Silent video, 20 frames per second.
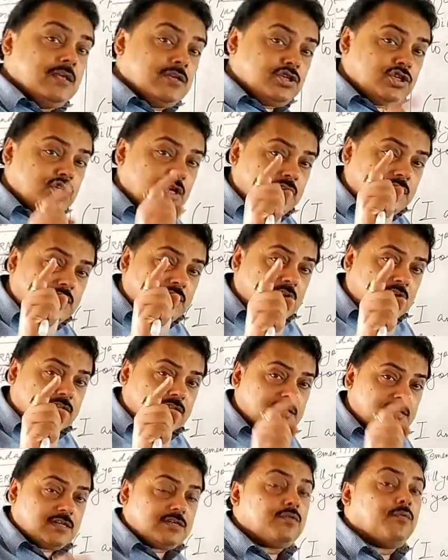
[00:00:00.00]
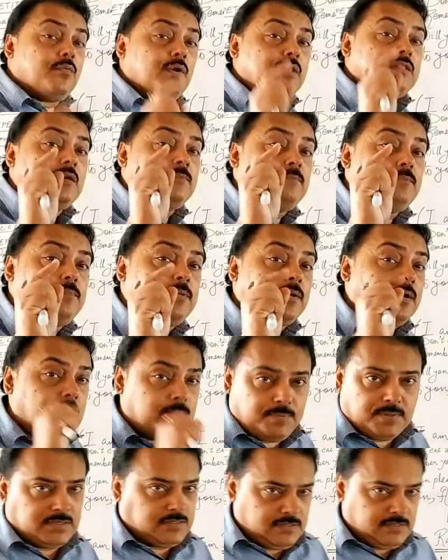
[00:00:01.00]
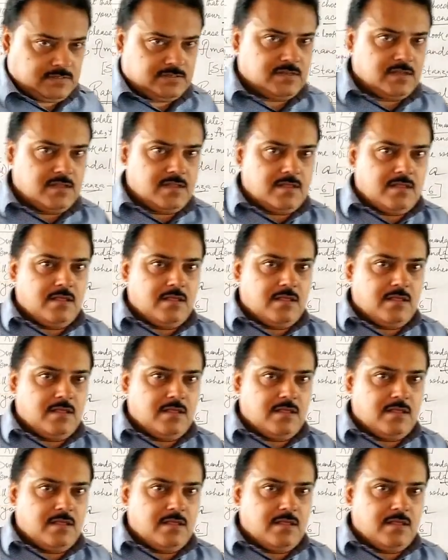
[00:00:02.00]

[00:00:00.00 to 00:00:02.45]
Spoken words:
she does it with a purpose.